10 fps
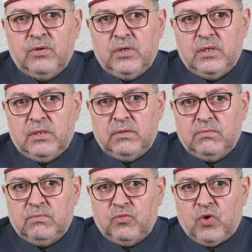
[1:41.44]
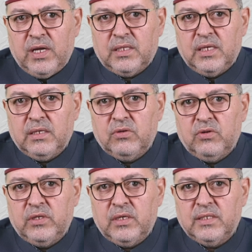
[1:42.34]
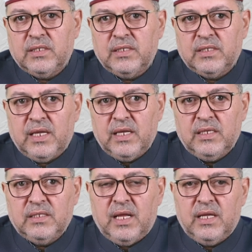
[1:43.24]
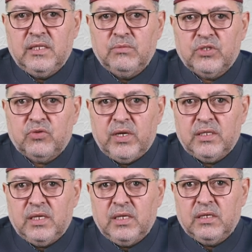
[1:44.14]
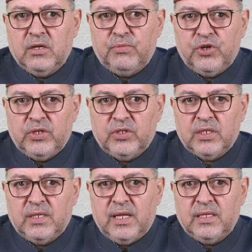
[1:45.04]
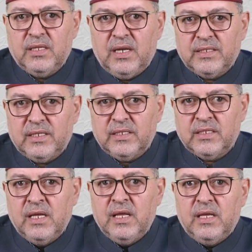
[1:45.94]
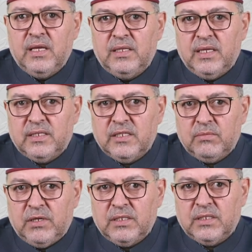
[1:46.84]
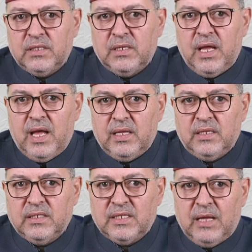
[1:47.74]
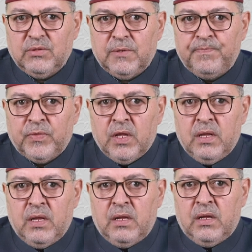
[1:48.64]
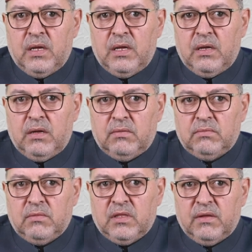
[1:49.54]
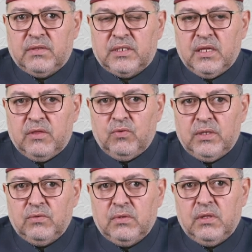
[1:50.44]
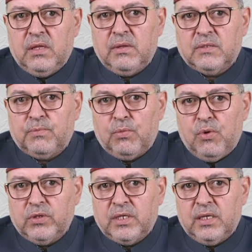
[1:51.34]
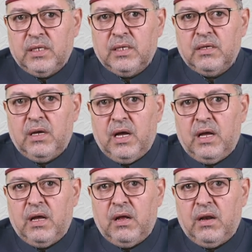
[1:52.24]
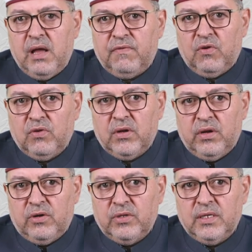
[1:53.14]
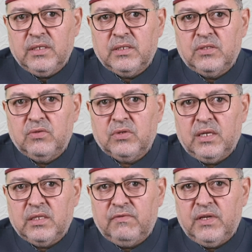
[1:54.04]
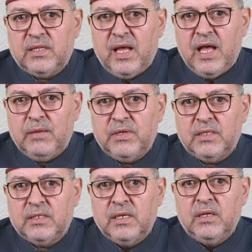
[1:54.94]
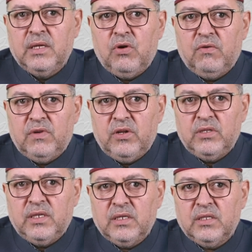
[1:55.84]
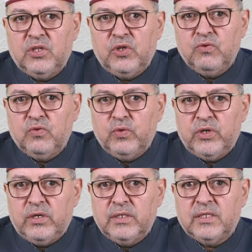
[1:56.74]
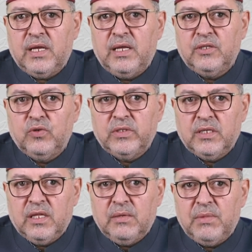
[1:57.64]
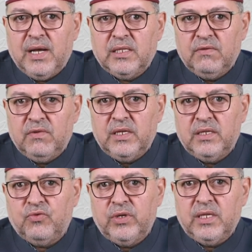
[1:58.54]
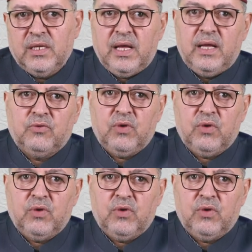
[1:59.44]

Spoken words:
writing coherence essays, and demonstrating comprehension and analysis in assessments and exams. The sixth one, that's promoting lifelong learning to cultivate a habit of learning new words and using them actively in reading and